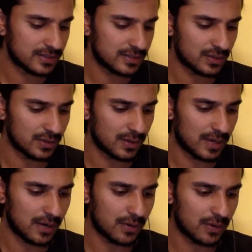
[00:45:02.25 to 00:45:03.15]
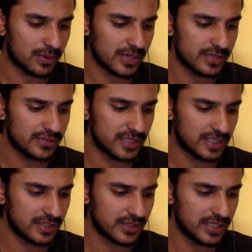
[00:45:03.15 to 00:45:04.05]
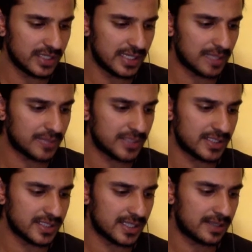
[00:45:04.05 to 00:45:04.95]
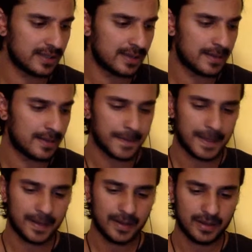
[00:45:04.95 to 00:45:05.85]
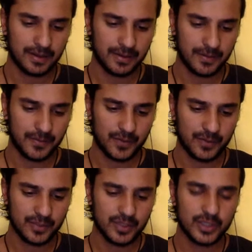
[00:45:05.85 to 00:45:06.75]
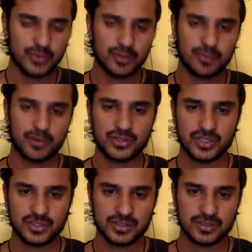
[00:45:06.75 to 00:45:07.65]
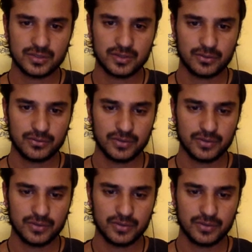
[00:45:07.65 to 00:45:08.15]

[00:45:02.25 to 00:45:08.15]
So how creative thinking really helps is that when we go into a process of